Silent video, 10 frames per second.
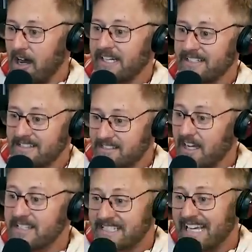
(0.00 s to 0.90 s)
audience
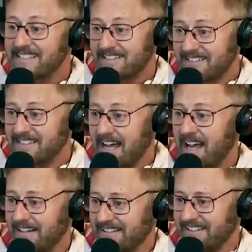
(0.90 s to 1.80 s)
does get to
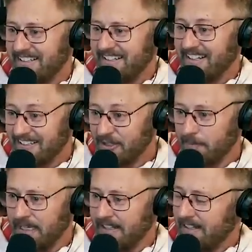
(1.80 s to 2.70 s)
decide a little
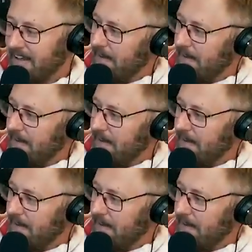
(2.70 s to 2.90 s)
bit.